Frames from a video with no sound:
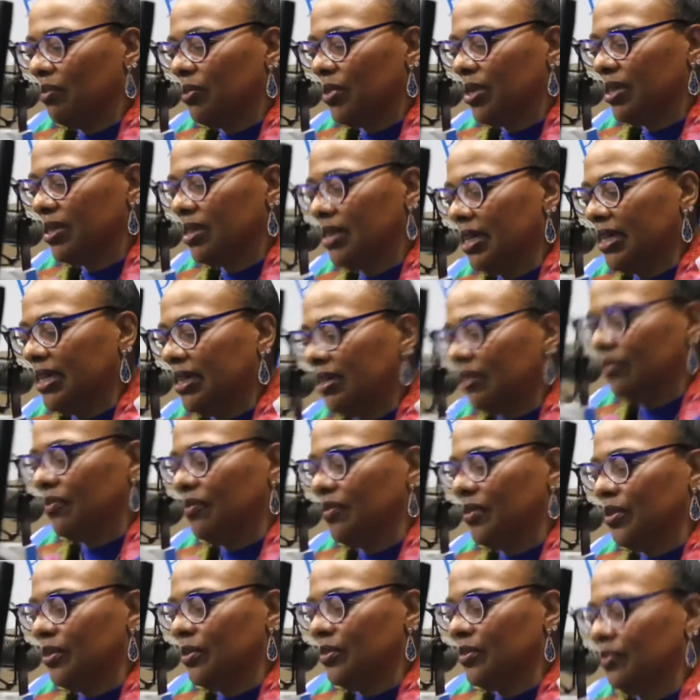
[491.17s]
We thank you
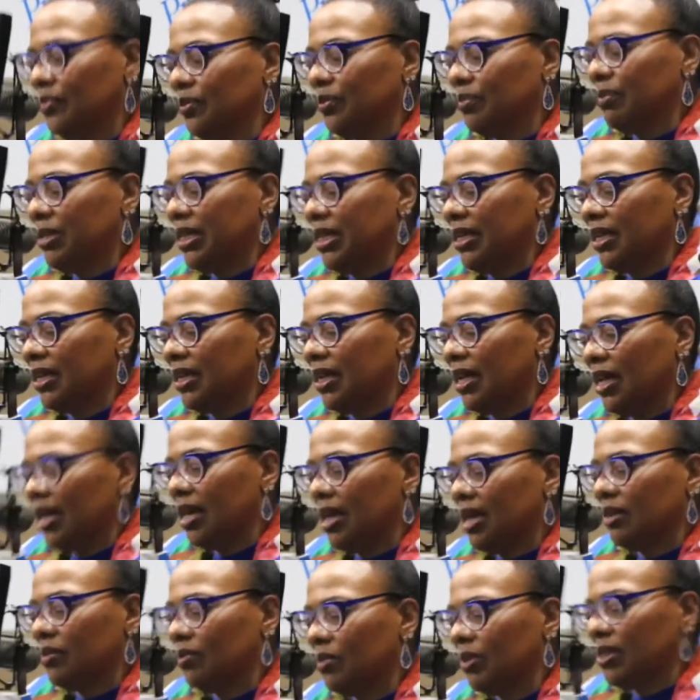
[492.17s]
first for being
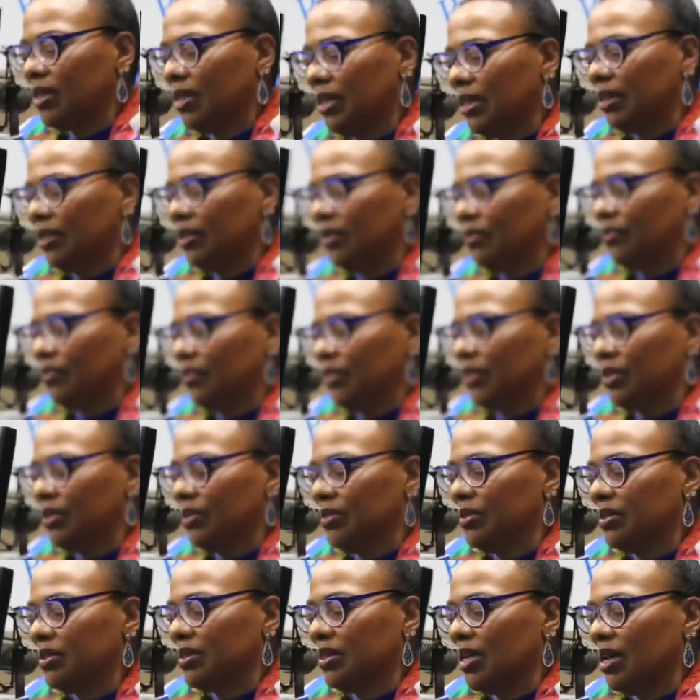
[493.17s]
God. We thank you for
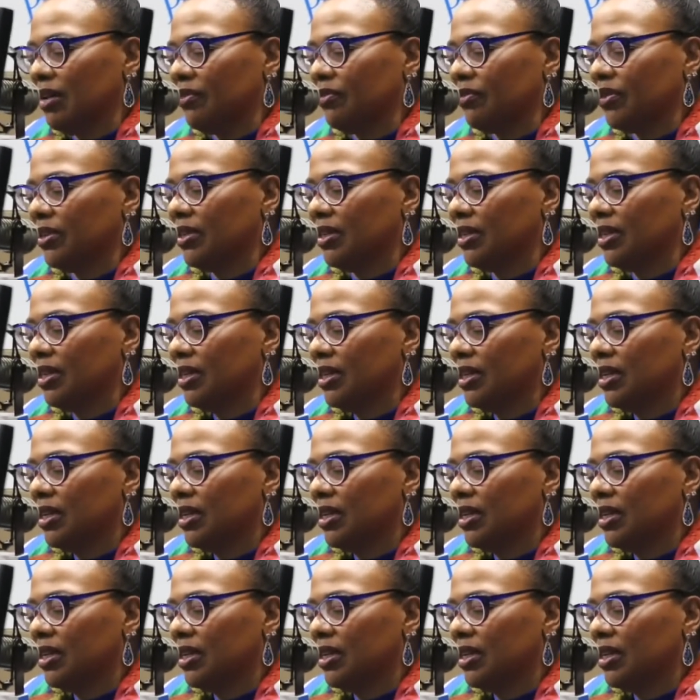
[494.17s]
your sovereign,